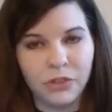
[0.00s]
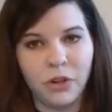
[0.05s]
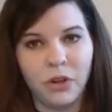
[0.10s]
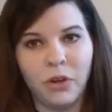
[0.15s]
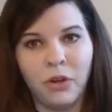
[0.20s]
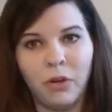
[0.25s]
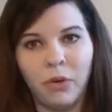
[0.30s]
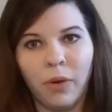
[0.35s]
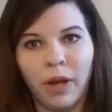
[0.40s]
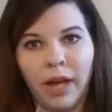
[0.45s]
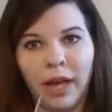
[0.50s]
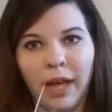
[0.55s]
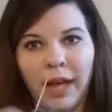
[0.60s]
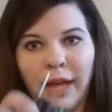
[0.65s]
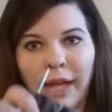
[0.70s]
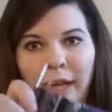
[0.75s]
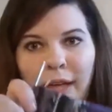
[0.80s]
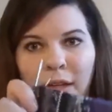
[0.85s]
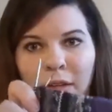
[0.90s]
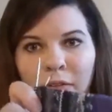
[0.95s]
So I
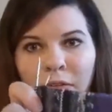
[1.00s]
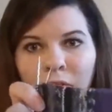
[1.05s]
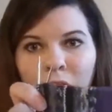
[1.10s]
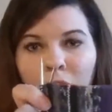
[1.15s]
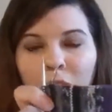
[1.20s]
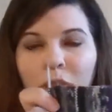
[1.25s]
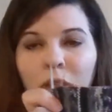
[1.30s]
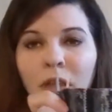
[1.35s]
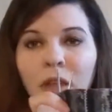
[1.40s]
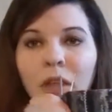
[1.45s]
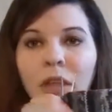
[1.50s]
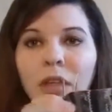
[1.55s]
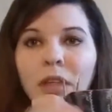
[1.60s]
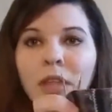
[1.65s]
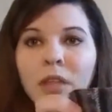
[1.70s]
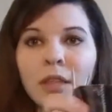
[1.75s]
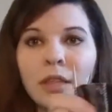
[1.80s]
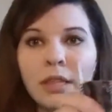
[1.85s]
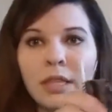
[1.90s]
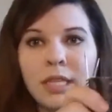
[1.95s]
have
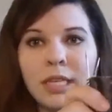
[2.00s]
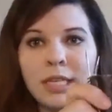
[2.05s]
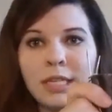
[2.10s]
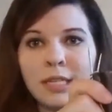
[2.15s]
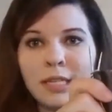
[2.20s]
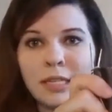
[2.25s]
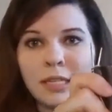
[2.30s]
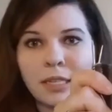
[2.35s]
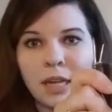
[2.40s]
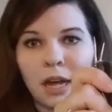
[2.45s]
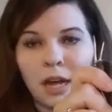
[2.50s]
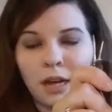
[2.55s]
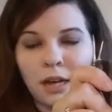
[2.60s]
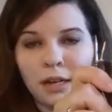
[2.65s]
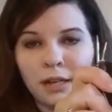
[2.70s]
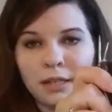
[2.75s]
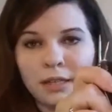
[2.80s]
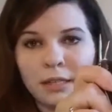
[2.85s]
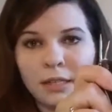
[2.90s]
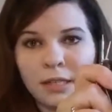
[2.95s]
these
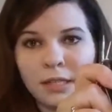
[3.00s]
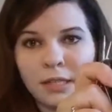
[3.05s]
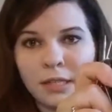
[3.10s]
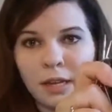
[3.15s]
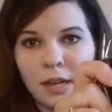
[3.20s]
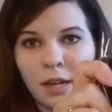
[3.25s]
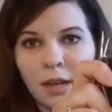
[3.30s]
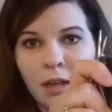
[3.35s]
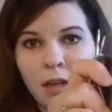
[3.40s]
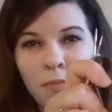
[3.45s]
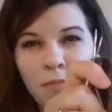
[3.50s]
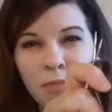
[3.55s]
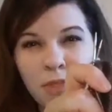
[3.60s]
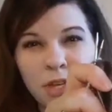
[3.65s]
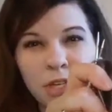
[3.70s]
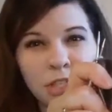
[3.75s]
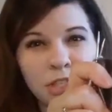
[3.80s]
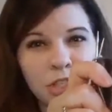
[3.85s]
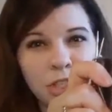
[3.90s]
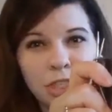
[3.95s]
socks. Um,
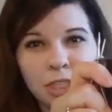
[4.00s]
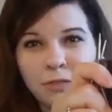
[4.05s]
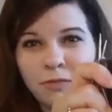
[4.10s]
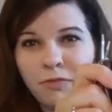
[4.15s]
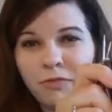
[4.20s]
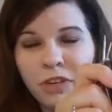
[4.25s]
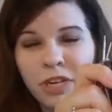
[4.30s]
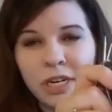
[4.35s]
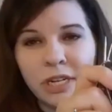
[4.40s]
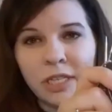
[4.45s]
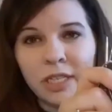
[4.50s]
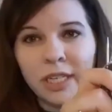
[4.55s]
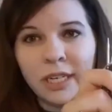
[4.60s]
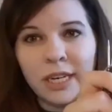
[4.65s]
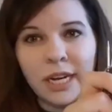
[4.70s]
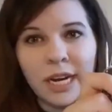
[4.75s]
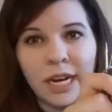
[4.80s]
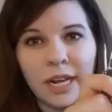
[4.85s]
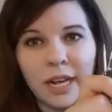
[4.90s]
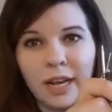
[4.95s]
they're just vanilla
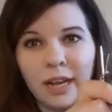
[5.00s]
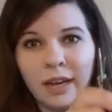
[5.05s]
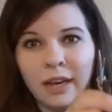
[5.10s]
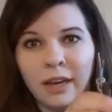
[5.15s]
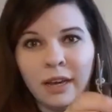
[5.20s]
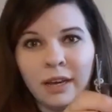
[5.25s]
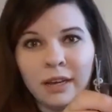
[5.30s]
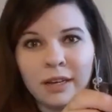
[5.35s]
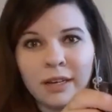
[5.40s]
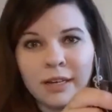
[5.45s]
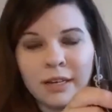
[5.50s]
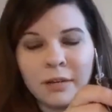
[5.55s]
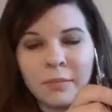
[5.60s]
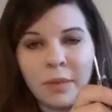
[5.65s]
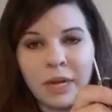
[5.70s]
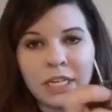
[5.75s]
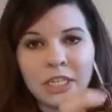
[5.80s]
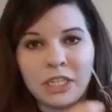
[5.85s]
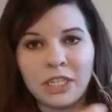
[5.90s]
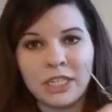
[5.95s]
knitting.
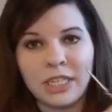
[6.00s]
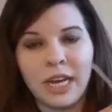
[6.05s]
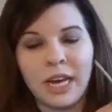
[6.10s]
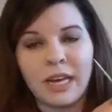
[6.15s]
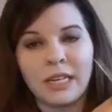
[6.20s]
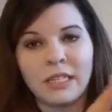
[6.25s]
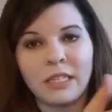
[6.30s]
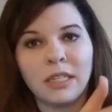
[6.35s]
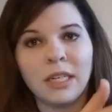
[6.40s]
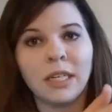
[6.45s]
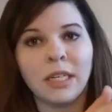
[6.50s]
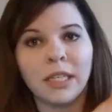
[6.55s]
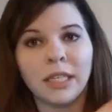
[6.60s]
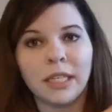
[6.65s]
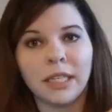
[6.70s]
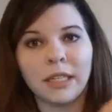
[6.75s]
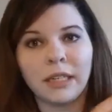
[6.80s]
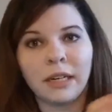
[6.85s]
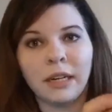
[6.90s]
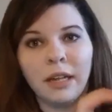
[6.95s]
Um, I just cast
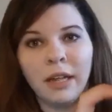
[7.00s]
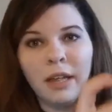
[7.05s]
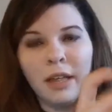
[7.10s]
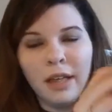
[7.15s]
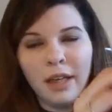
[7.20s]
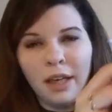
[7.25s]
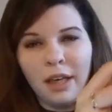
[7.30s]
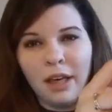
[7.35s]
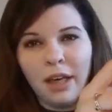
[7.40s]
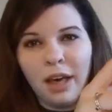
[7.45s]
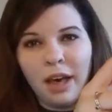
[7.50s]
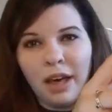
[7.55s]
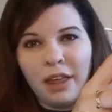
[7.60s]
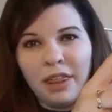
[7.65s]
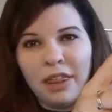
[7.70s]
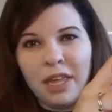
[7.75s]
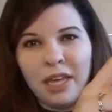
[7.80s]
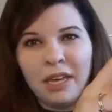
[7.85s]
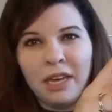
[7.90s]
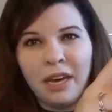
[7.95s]
on.
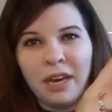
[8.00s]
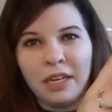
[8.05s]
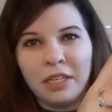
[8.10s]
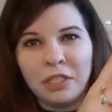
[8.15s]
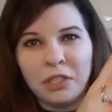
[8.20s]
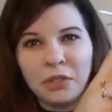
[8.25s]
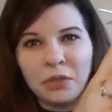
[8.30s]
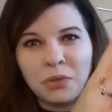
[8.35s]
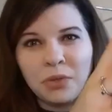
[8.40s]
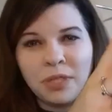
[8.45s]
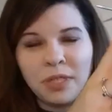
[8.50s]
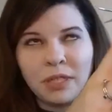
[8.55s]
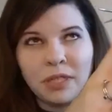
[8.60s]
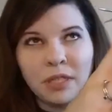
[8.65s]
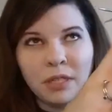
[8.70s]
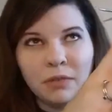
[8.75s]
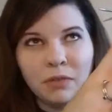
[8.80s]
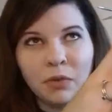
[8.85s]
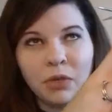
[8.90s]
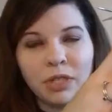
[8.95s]
I think I do
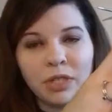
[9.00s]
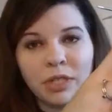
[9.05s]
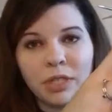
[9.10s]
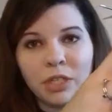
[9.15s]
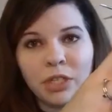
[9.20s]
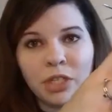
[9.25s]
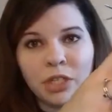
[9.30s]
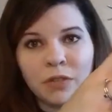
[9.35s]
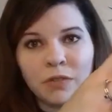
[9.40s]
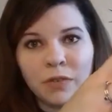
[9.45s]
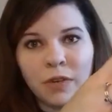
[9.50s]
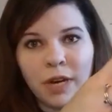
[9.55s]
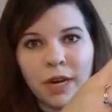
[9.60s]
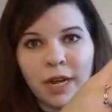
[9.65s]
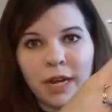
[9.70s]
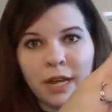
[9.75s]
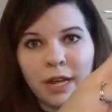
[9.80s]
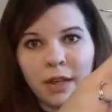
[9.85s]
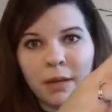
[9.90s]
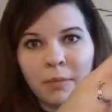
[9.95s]
sixty-four stitches for
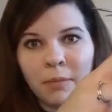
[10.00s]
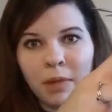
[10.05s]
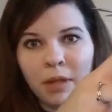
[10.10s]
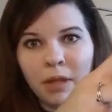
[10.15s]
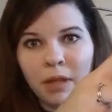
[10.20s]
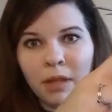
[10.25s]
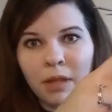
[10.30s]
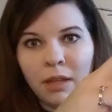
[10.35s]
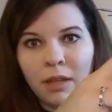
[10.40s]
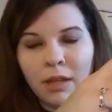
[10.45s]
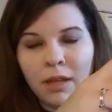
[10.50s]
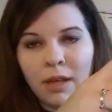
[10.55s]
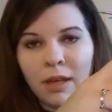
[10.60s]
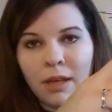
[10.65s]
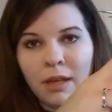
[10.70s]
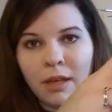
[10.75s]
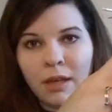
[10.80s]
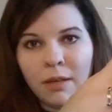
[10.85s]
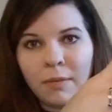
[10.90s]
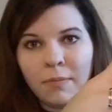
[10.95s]
him.
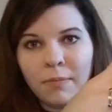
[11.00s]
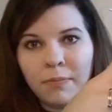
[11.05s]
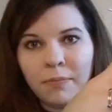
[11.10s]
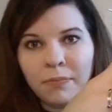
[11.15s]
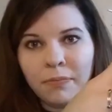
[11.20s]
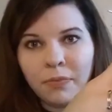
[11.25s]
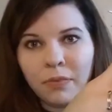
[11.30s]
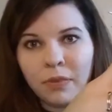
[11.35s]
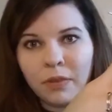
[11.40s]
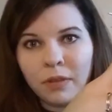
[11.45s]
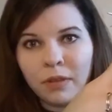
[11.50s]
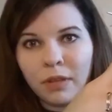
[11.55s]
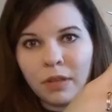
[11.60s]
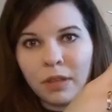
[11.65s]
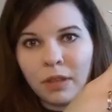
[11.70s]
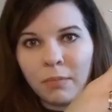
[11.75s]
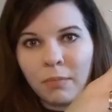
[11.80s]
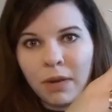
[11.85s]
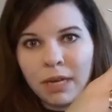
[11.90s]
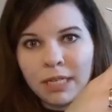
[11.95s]
Um,
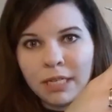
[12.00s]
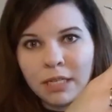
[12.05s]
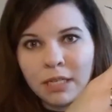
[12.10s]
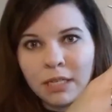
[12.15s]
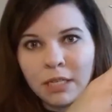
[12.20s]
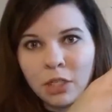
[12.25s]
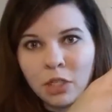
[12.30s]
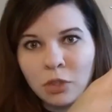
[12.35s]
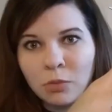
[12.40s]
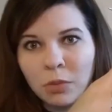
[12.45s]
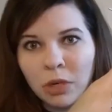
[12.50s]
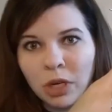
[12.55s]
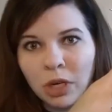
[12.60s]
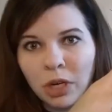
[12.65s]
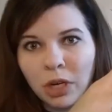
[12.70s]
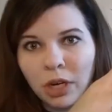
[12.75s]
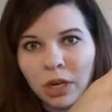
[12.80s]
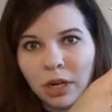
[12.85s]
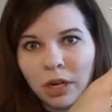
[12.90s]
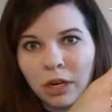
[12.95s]
and my stitch
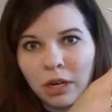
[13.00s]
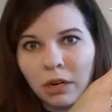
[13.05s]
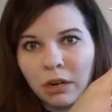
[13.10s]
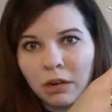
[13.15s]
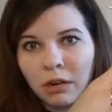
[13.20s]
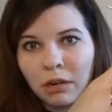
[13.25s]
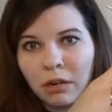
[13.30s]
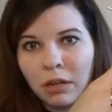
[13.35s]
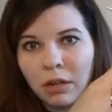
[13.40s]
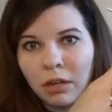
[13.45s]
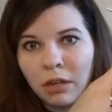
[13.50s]
marker,